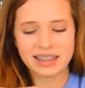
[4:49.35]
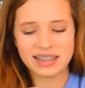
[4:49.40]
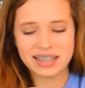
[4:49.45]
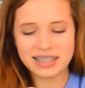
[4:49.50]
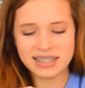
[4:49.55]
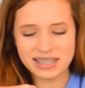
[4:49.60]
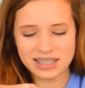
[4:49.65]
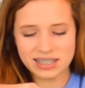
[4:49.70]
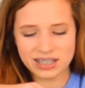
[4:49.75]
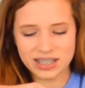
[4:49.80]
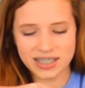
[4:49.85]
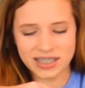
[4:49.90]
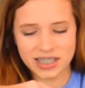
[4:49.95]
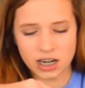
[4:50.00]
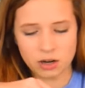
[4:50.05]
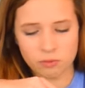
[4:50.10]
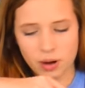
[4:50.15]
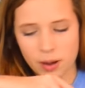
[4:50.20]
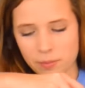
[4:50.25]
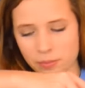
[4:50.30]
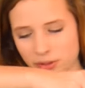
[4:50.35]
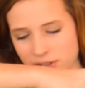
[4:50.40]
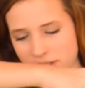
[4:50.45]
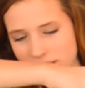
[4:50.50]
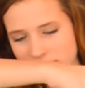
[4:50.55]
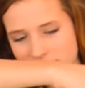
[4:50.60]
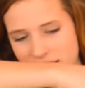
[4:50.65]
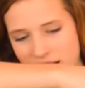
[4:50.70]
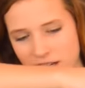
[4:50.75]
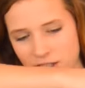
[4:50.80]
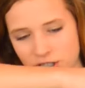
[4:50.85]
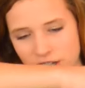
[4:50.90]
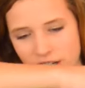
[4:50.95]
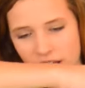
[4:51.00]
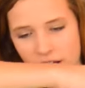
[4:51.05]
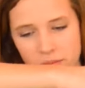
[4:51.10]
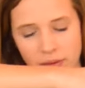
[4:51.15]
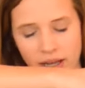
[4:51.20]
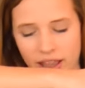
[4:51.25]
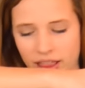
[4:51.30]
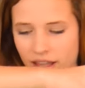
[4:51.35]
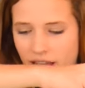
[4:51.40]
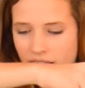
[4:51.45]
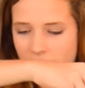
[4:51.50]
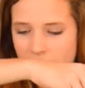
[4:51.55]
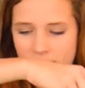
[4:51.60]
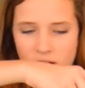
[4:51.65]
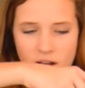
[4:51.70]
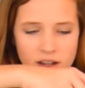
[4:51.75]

This is just a representation of my life.